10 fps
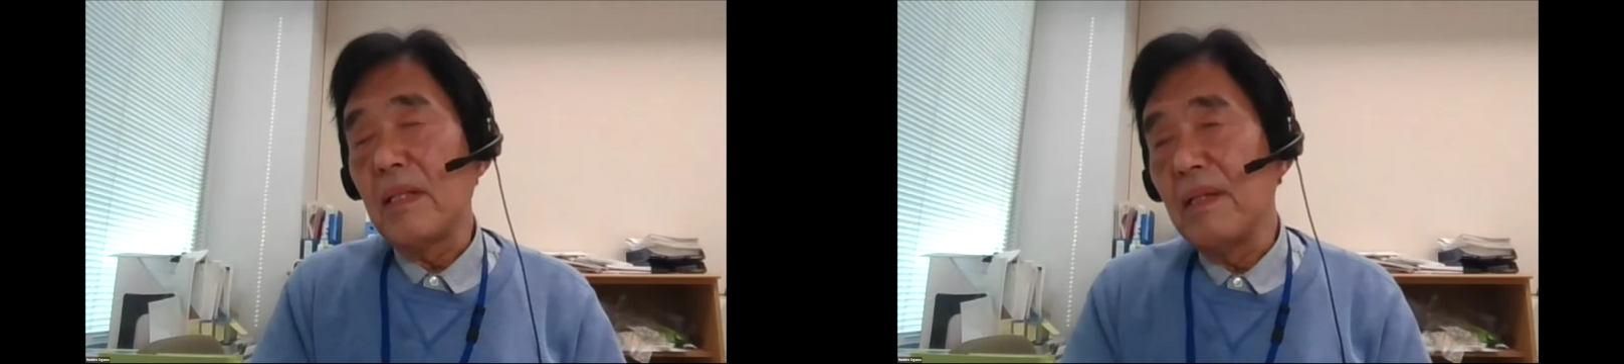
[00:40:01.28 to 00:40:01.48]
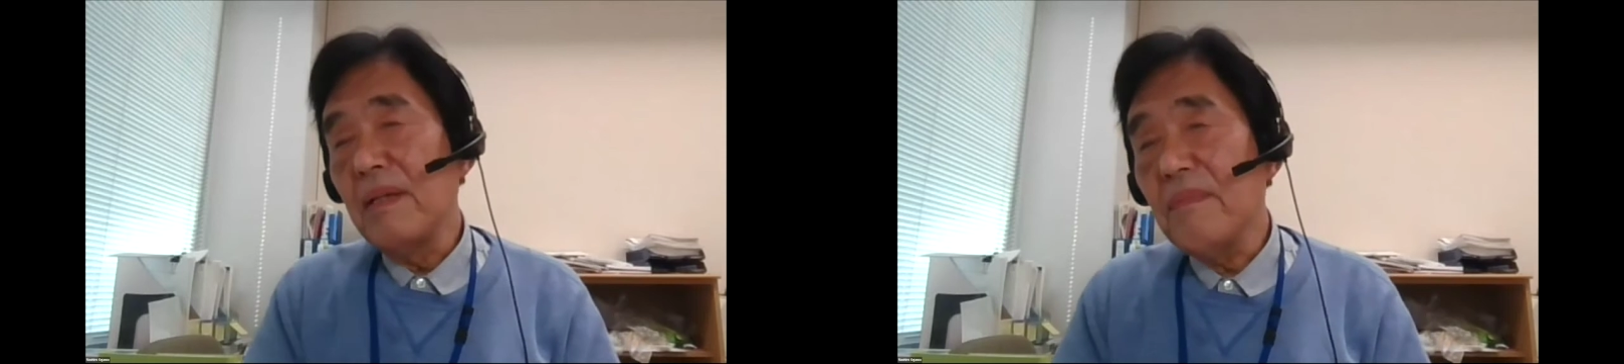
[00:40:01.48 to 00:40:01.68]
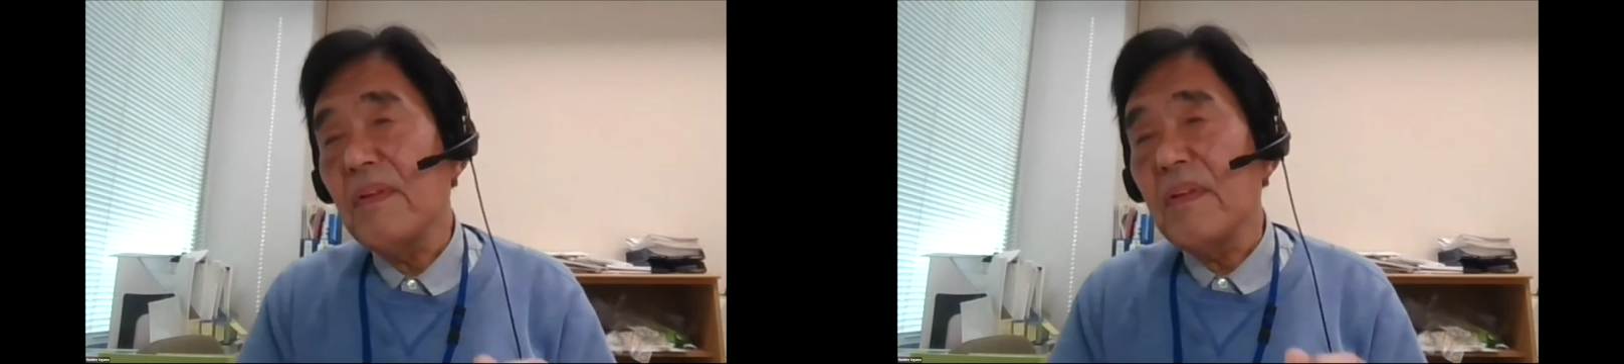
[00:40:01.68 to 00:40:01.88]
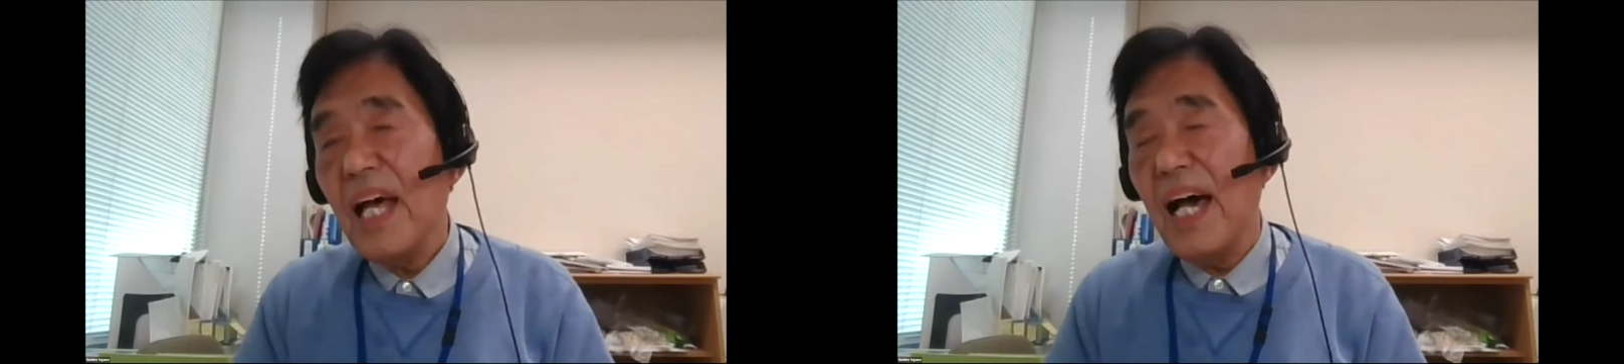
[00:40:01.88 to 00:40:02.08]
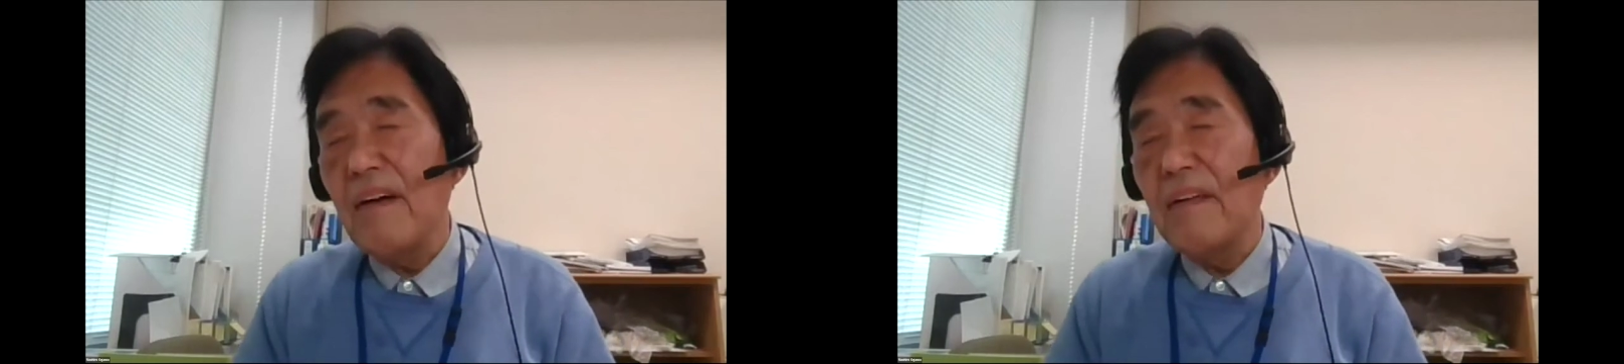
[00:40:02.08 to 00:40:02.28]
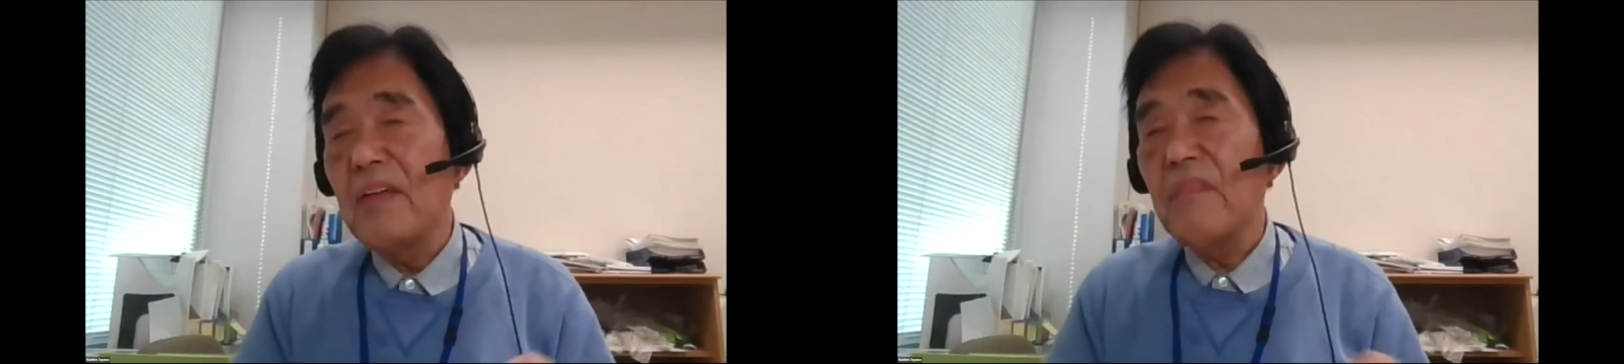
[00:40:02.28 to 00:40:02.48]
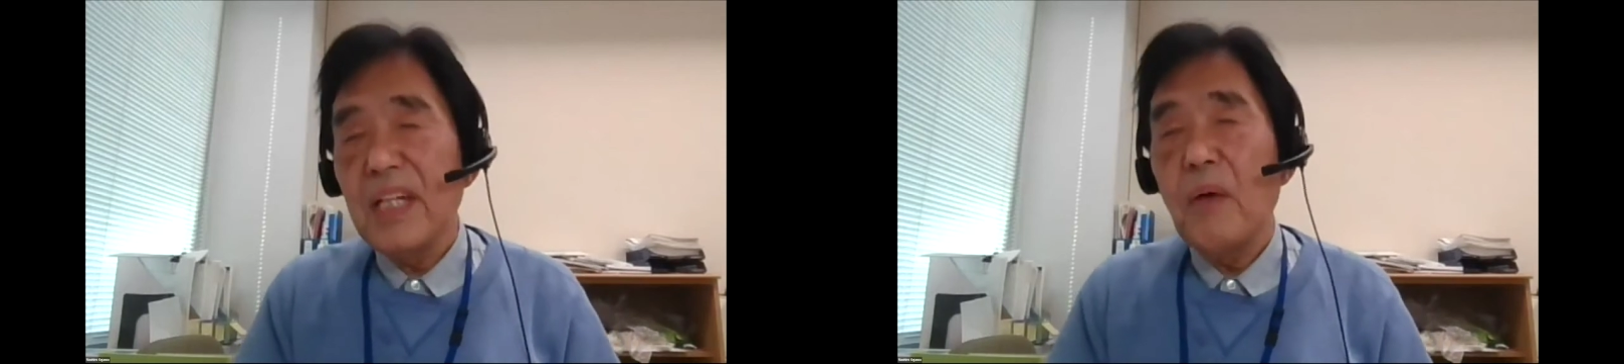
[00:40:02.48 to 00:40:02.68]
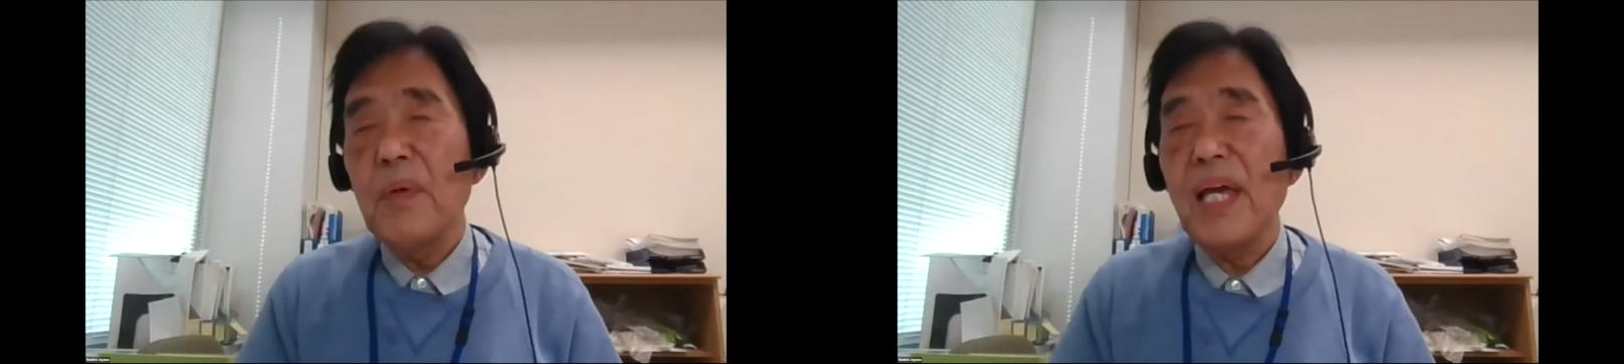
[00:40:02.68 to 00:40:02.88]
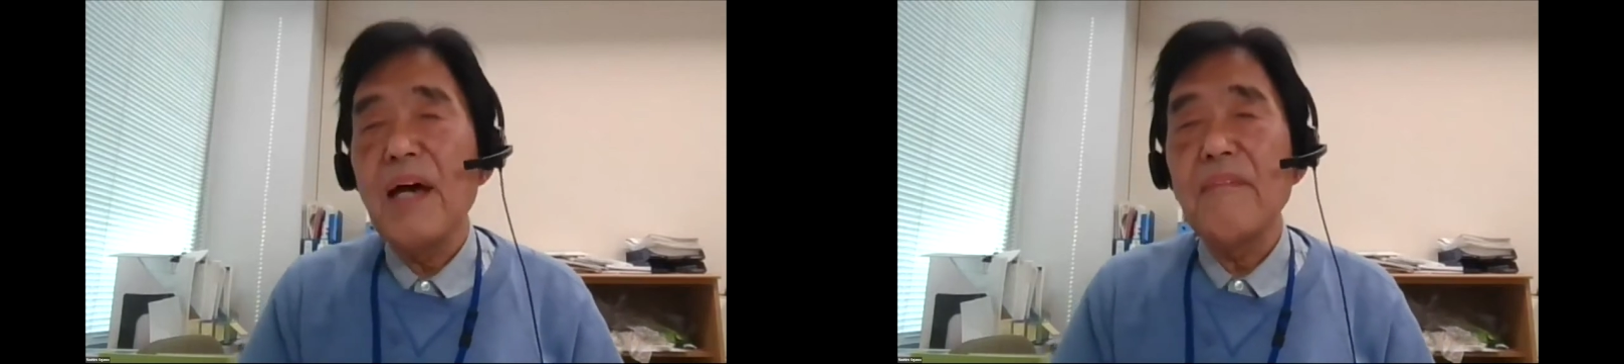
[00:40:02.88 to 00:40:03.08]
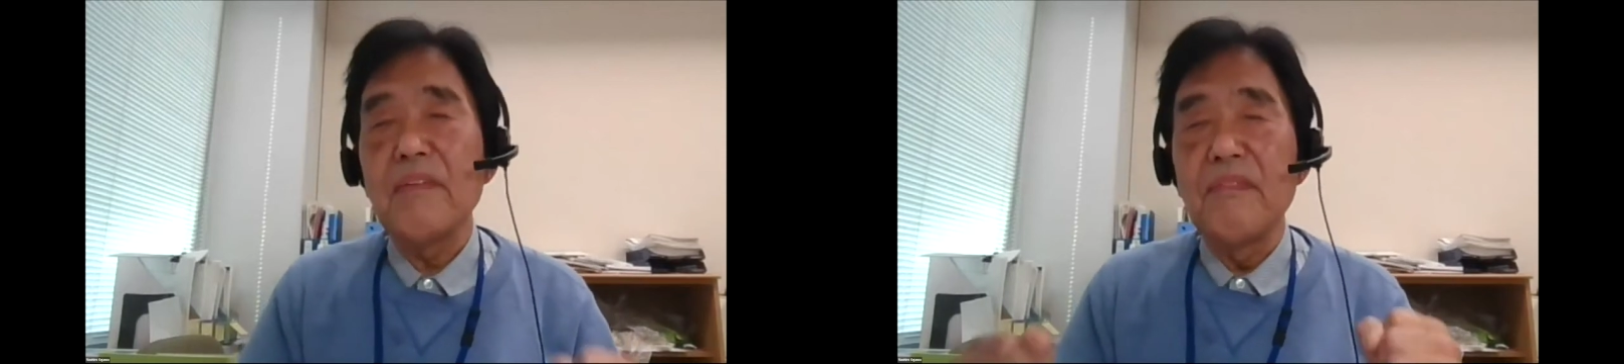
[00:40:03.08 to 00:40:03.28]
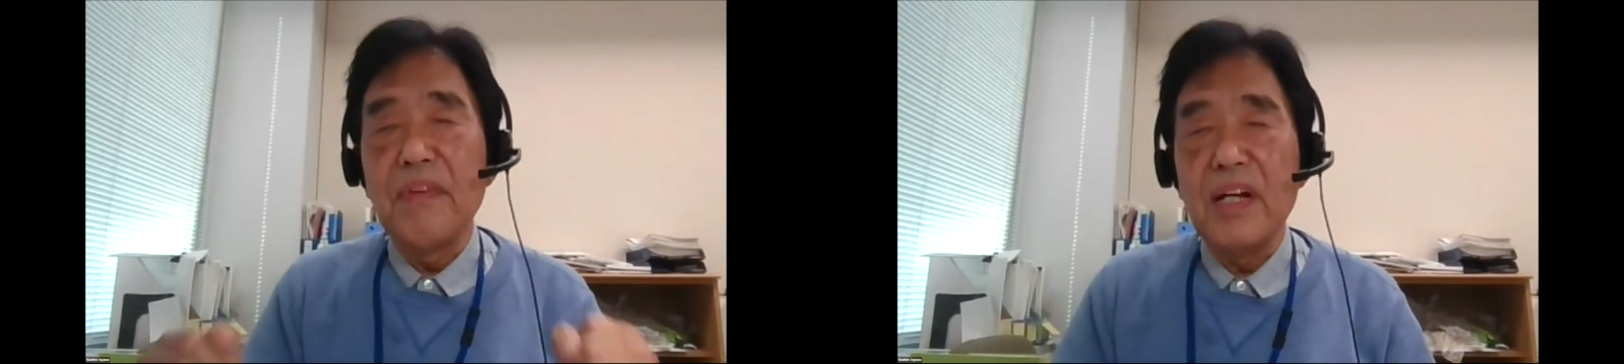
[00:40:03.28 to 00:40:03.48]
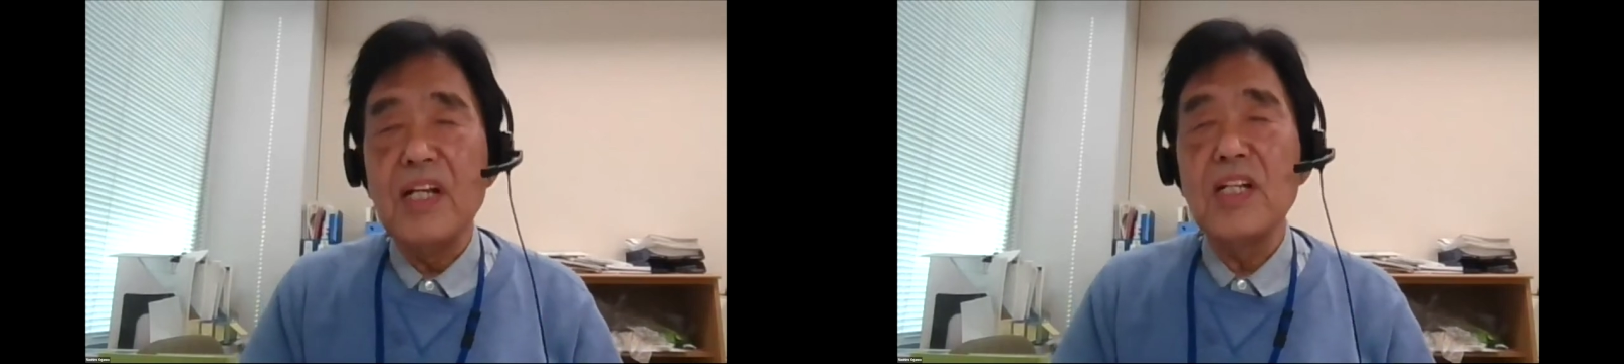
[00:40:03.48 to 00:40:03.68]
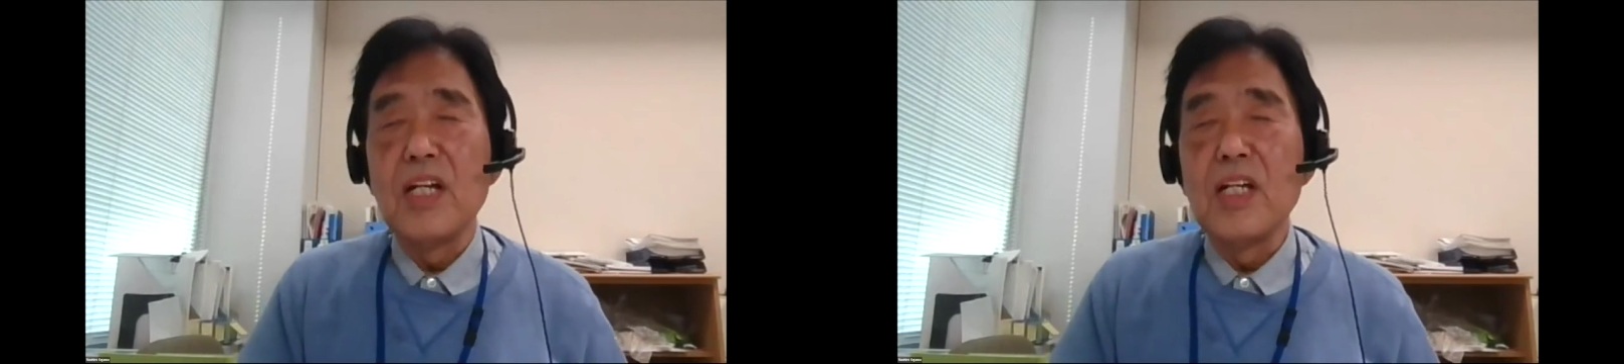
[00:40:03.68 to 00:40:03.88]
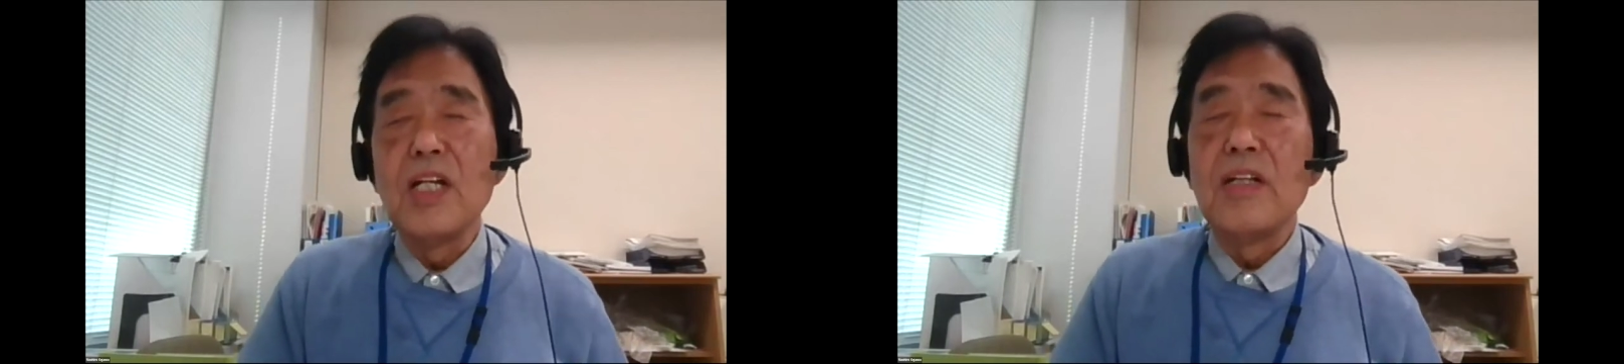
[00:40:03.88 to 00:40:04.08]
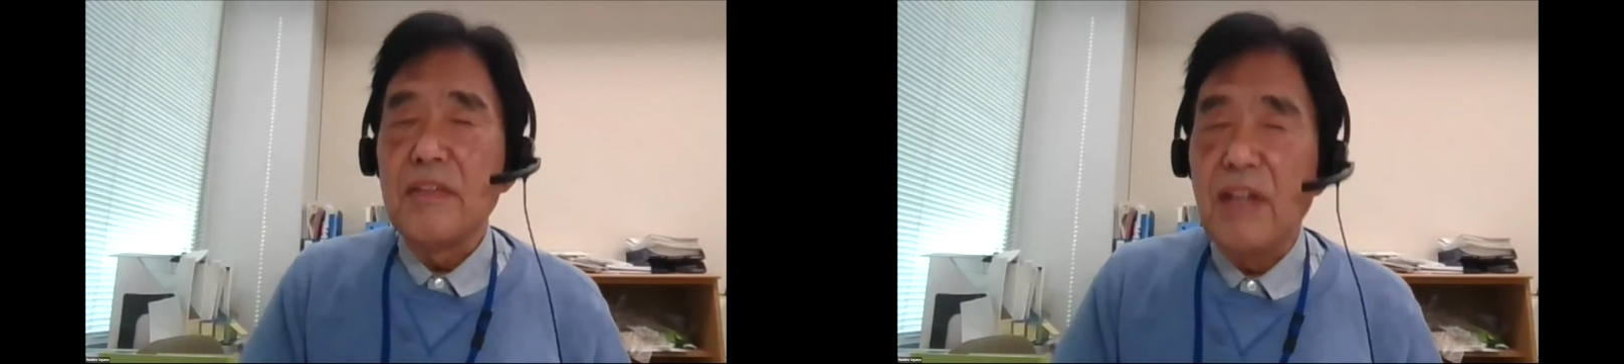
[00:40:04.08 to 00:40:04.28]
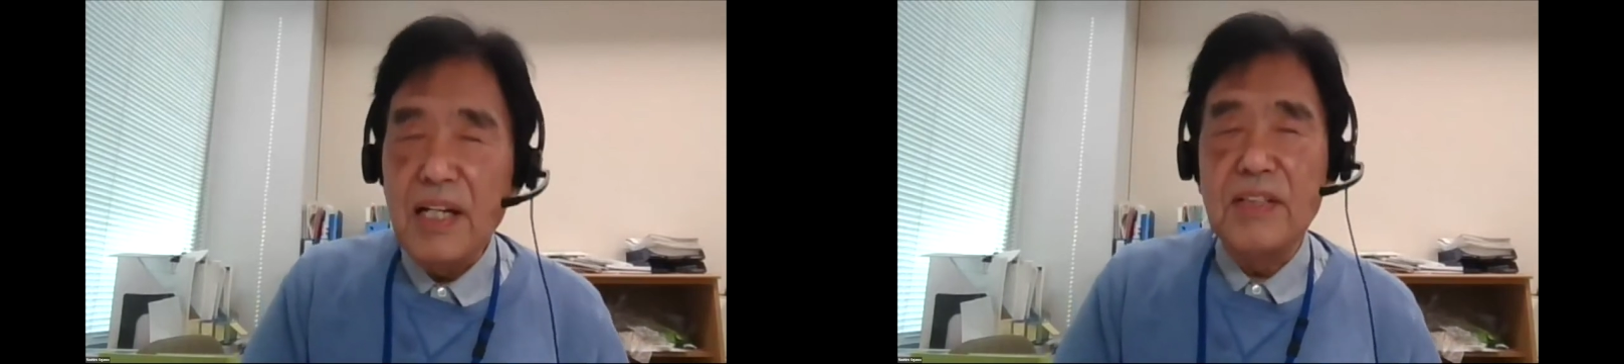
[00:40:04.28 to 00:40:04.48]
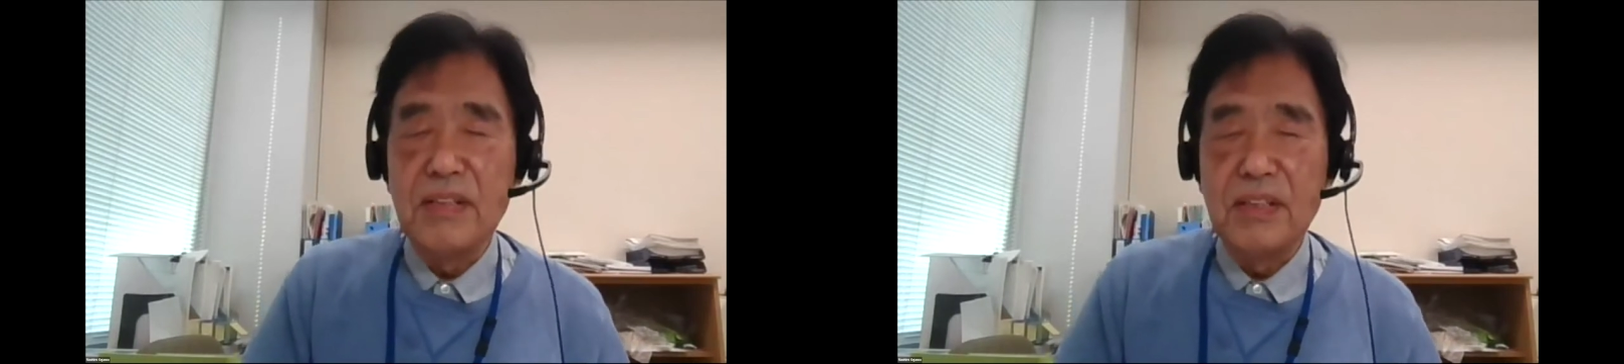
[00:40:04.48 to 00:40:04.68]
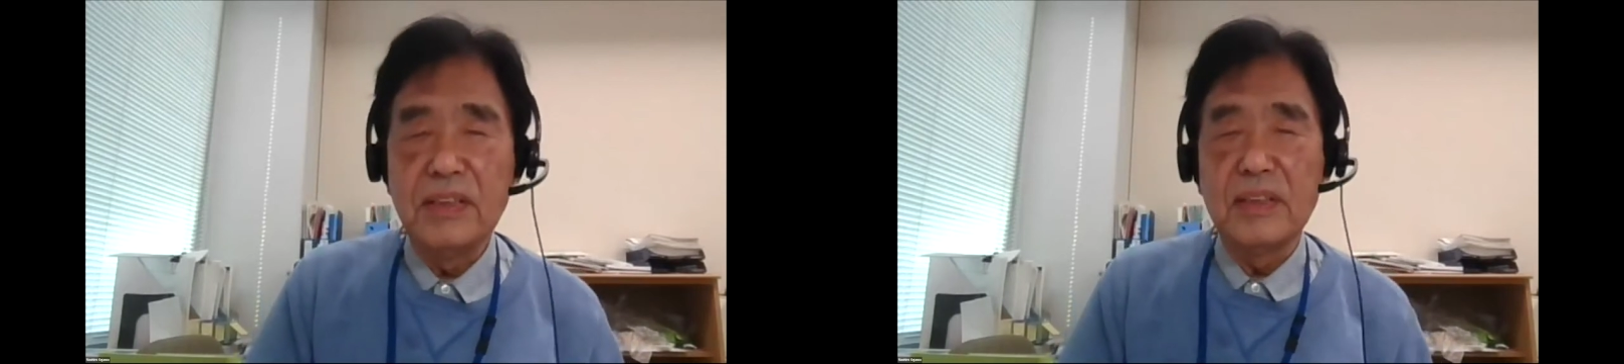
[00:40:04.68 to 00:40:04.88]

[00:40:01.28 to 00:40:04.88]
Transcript: even now we have the very tight